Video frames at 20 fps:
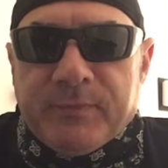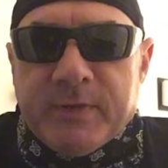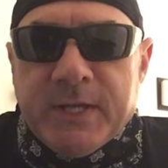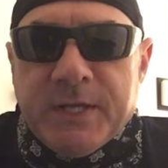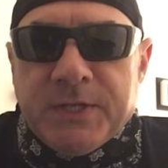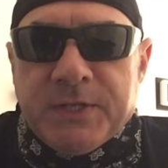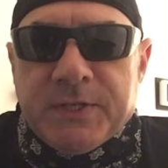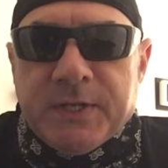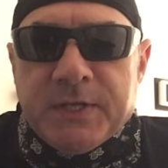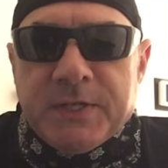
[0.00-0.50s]

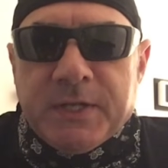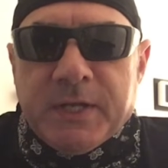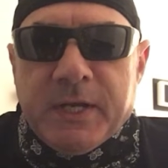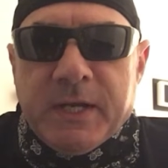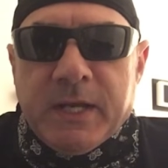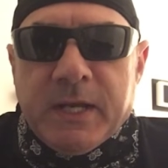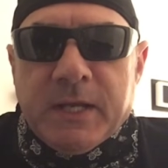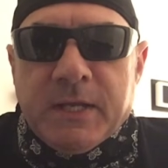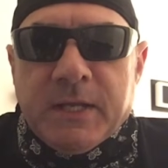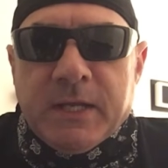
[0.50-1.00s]
He says that
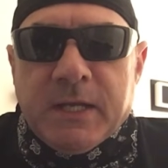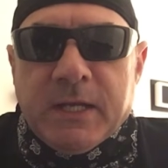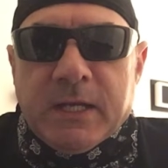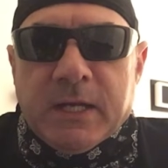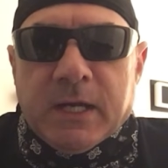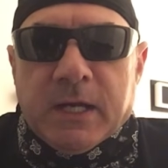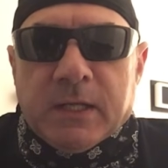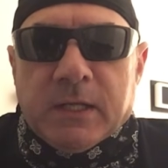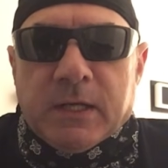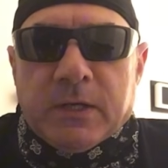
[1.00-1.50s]
in
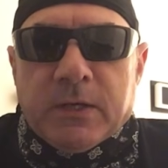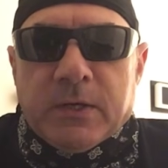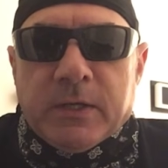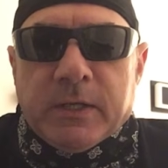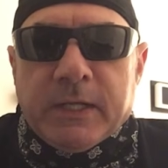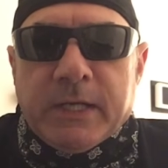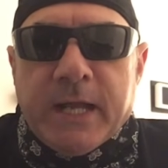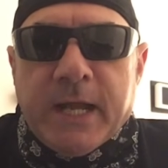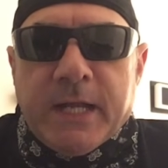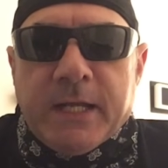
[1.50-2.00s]
the
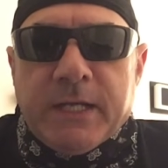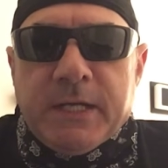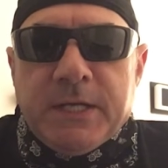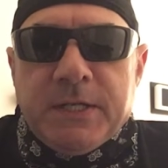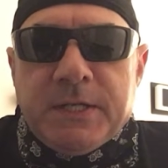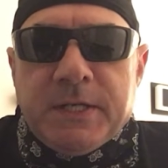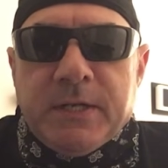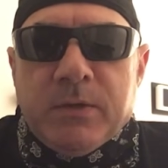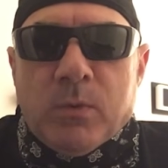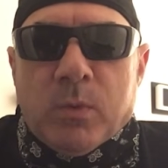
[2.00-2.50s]
early
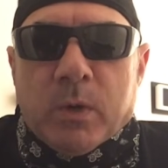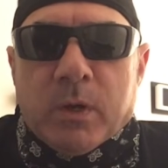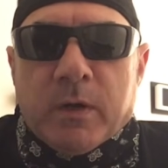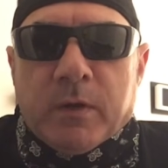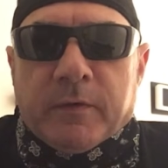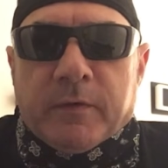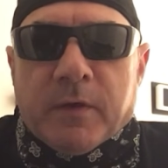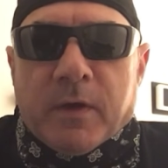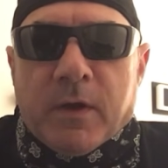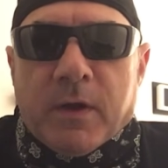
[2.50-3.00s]
80s he
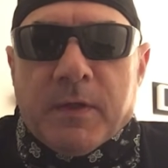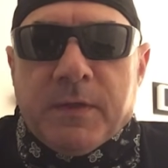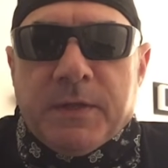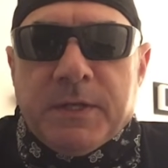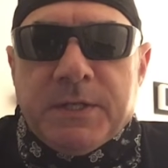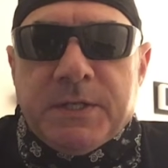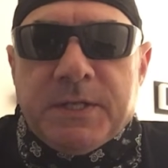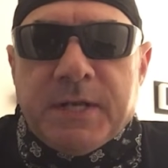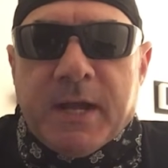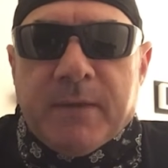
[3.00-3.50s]
worked on
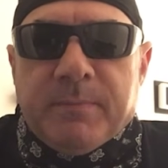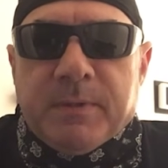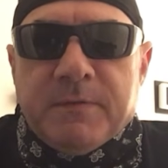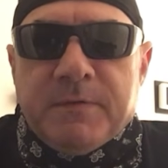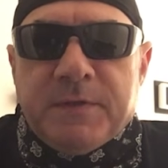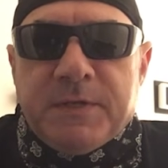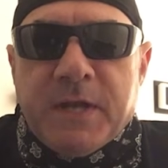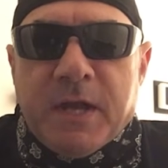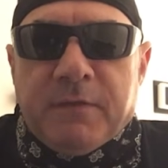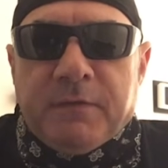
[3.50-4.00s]
this type of
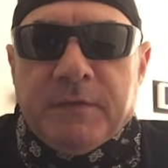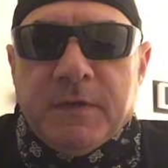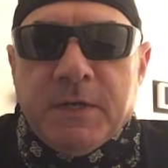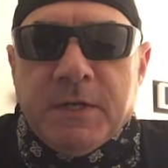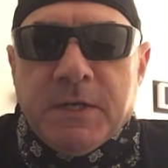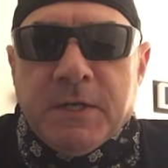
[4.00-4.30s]
stuff.